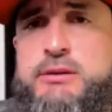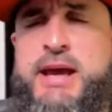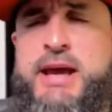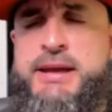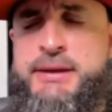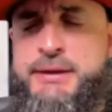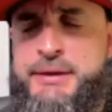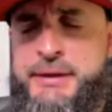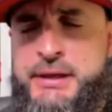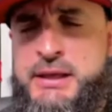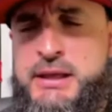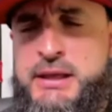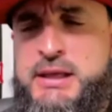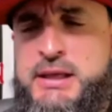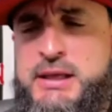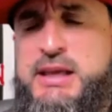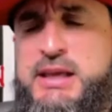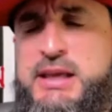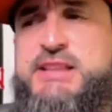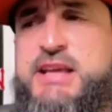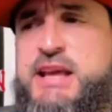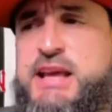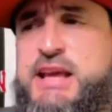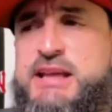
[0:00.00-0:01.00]
Like,
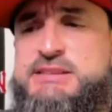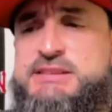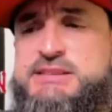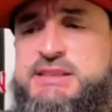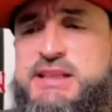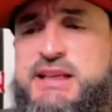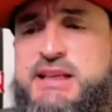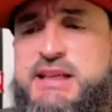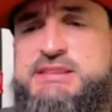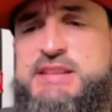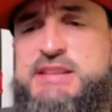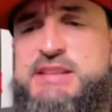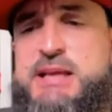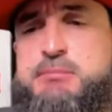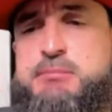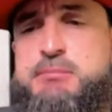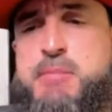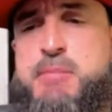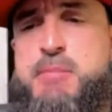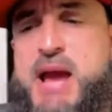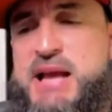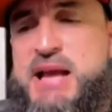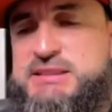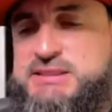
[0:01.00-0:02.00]
it's a
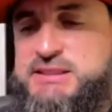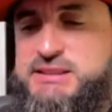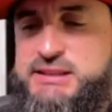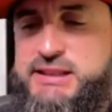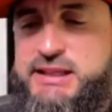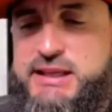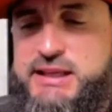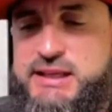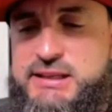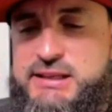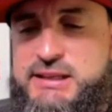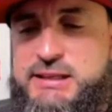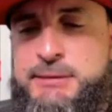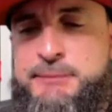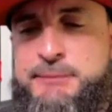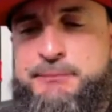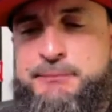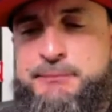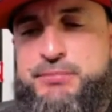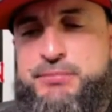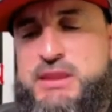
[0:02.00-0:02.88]
masculinity